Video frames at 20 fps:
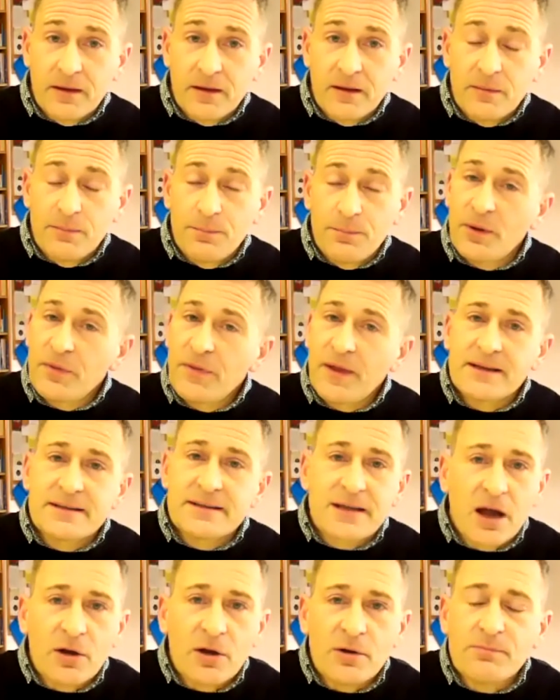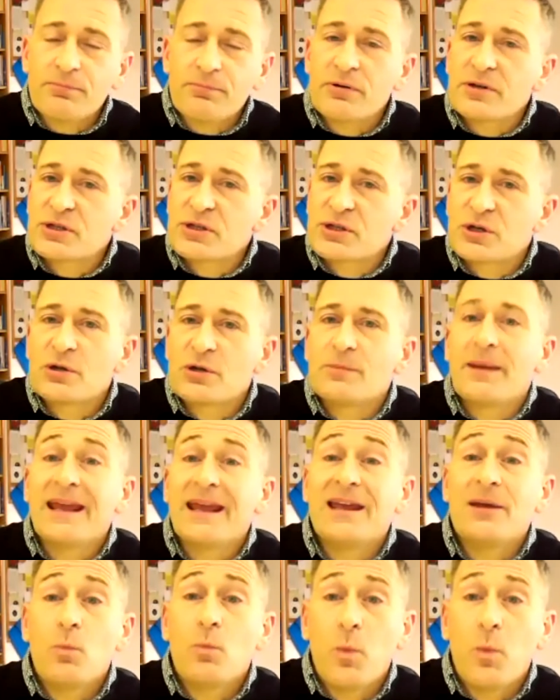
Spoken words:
but they don't presume he